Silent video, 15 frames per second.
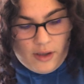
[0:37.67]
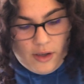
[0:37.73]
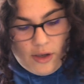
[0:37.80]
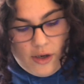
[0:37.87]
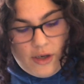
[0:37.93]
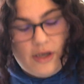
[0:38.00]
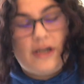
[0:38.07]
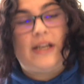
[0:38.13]

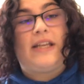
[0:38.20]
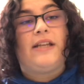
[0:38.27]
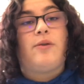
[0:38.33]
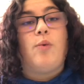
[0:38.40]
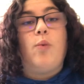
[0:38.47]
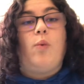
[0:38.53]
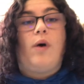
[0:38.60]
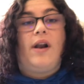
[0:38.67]
You're gonna need
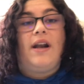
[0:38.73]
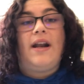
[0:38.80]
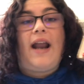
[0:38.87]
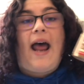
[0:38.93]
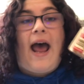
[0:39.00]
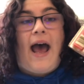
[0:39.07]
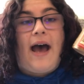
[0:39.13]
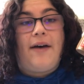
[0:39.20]

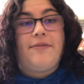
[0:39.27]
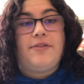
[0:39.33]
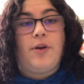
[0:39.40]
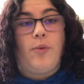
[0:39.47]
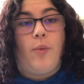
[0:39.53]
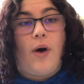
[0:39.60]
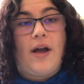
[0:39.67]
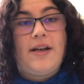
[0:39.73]
1.5 to
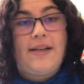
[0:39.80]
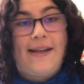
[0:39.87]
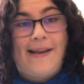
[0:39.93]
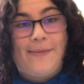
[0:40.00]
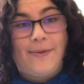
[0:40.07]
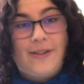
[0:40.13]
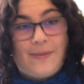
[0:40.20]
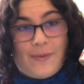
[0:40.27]
1
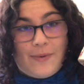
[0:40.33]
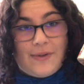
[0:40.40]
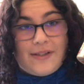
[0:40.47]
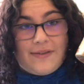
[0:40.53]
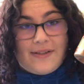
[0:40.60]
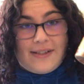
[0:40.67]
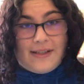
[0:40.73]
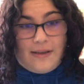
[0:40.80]
tablespoons
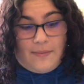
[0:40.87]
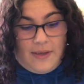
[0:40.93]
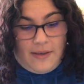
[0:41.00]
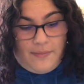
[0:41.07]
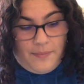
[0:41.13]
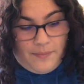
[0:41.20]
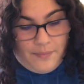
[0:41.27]
of cinnamon.